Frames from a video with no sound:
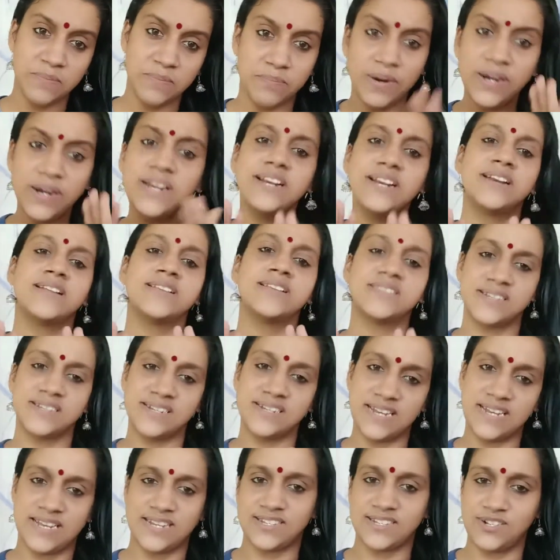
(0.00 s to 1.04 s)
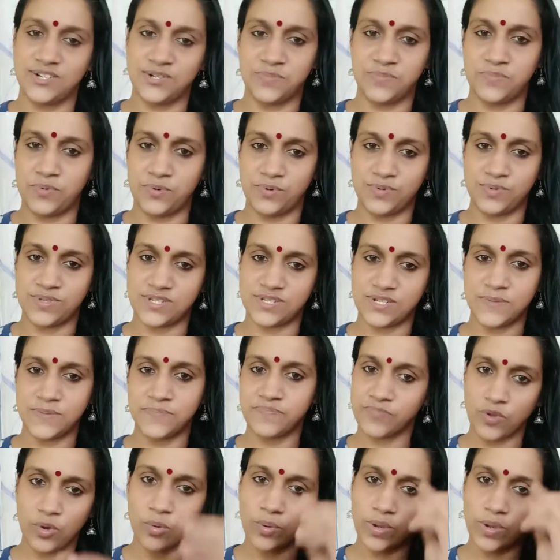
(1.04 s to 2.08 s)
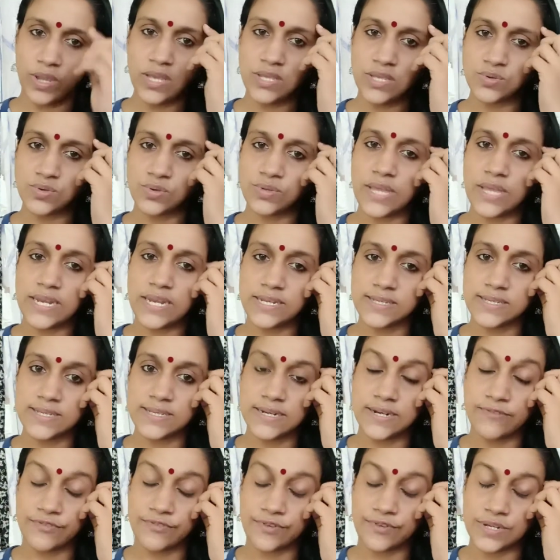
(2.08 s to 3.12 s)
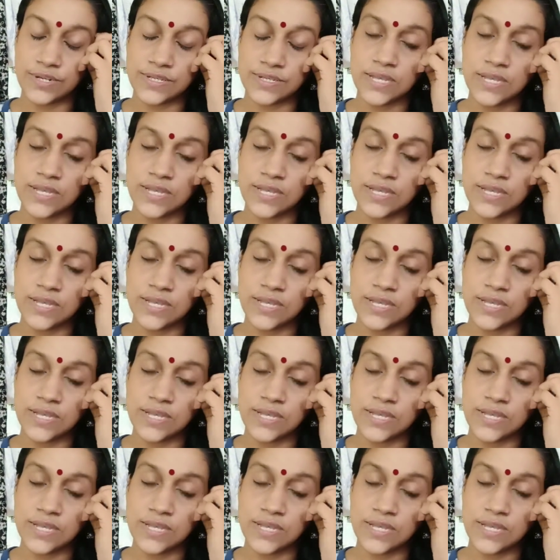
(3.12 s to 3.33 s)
but it is an elected post. Okay, so that is a difference.